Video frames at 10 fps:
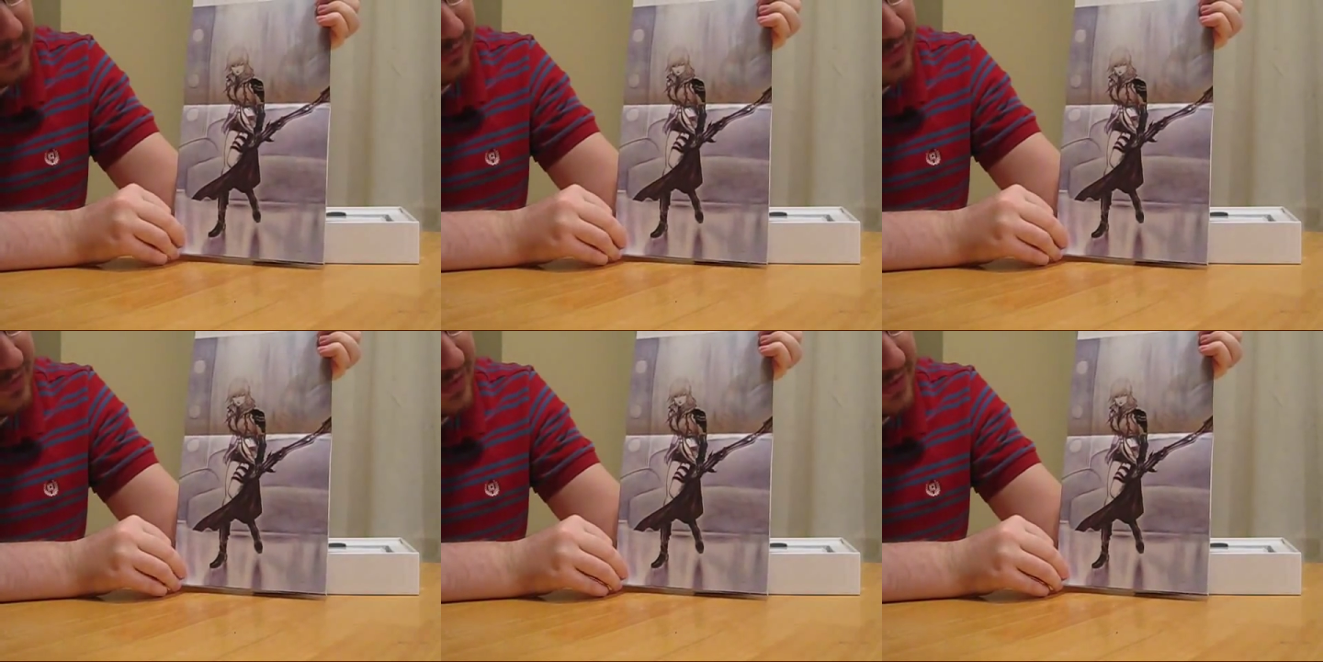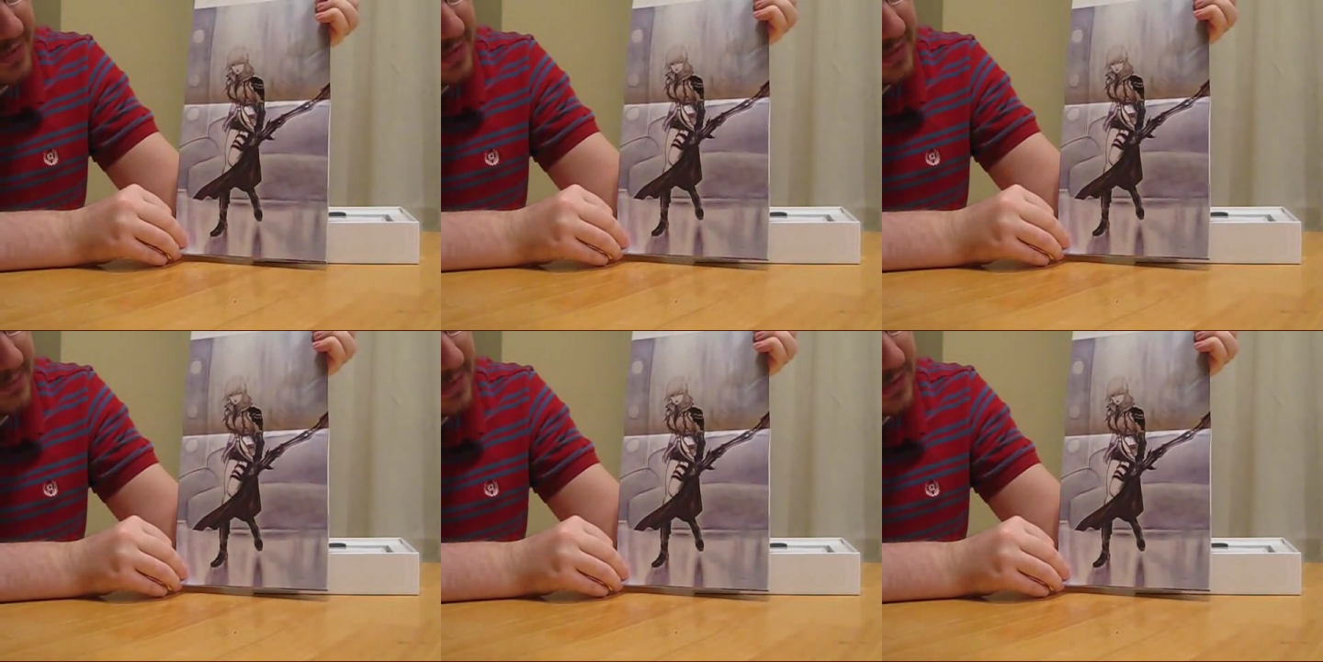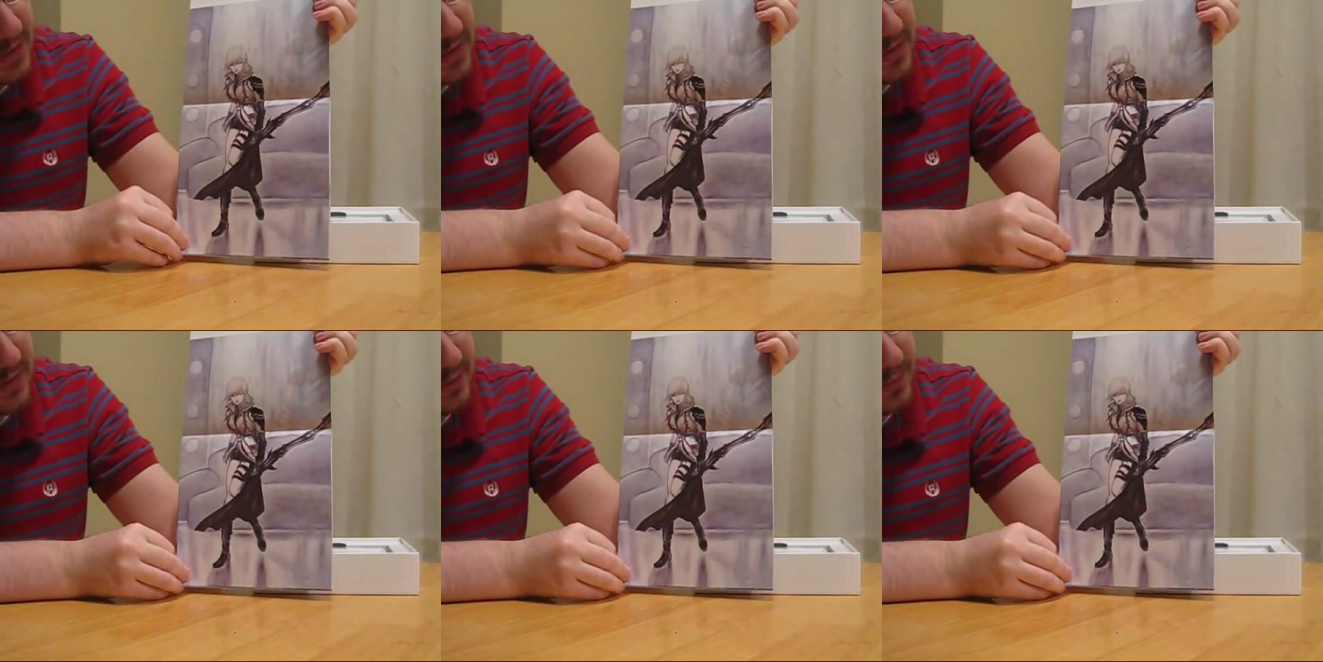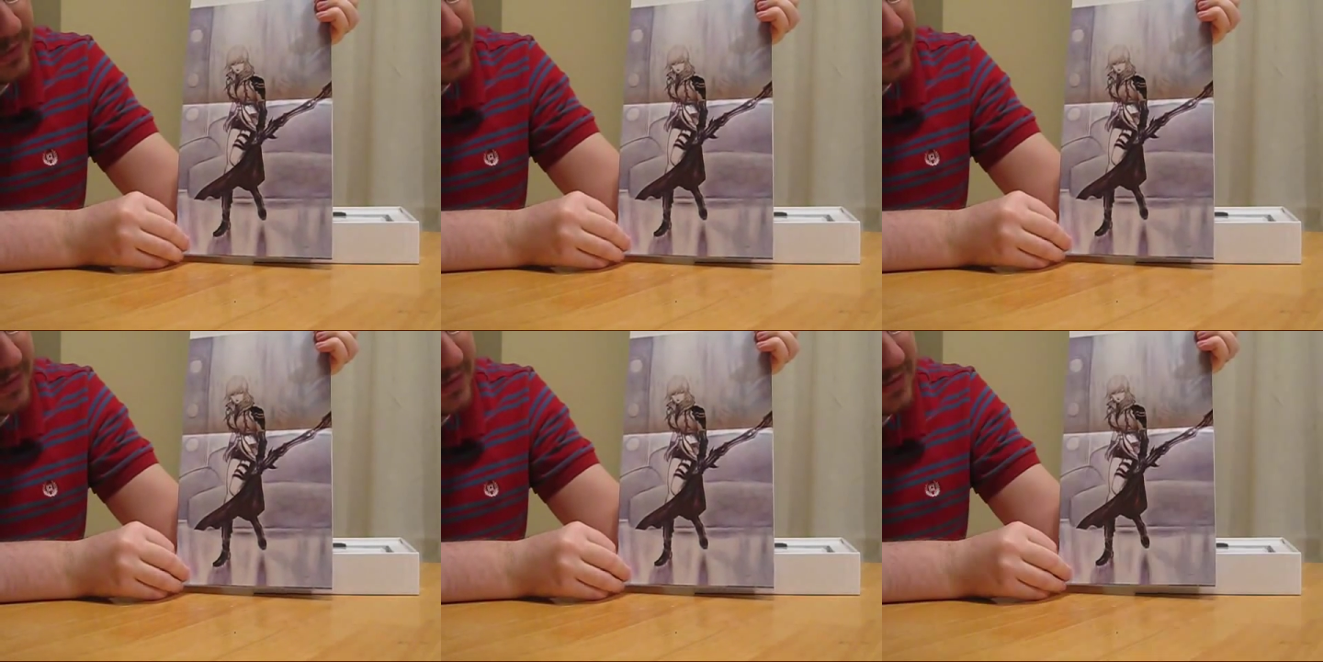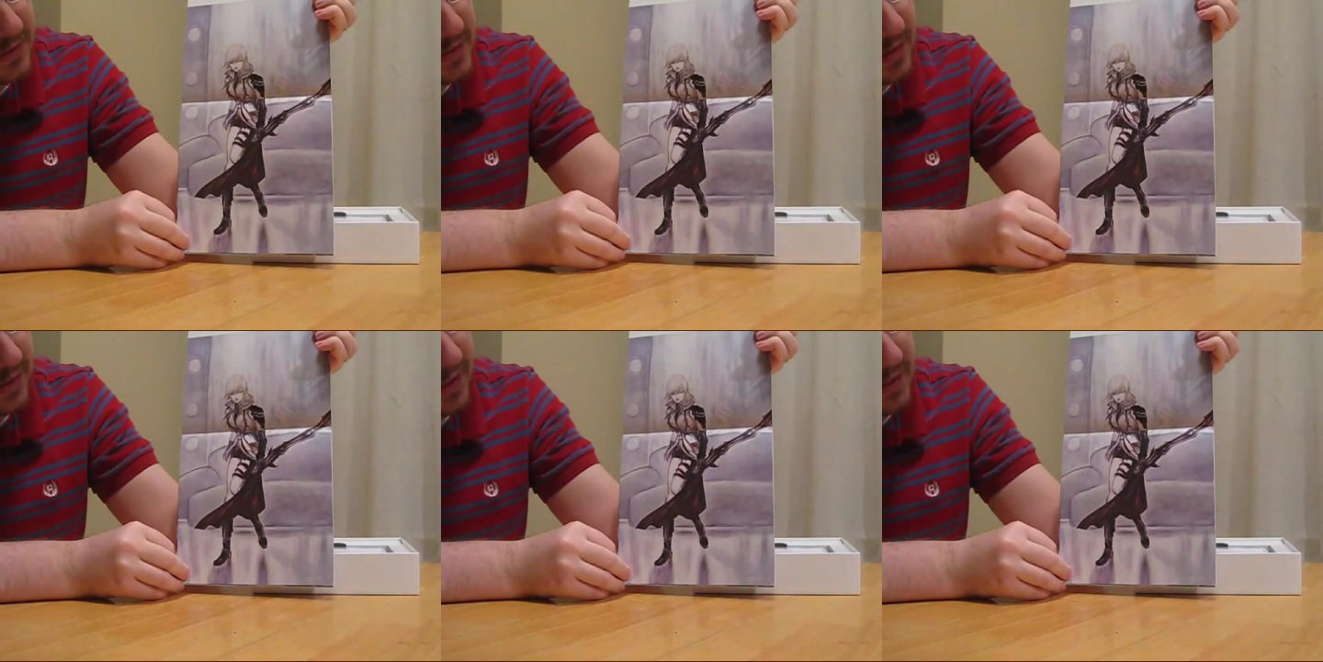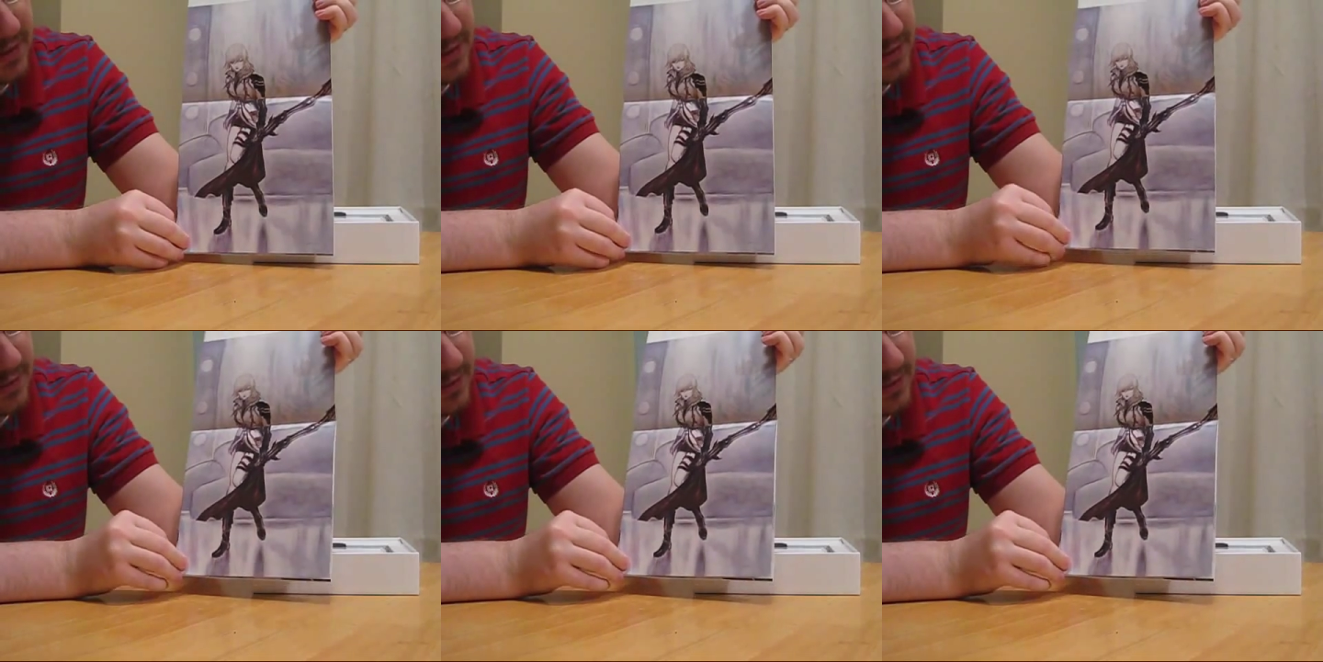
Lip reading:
[unreadable: no face in view]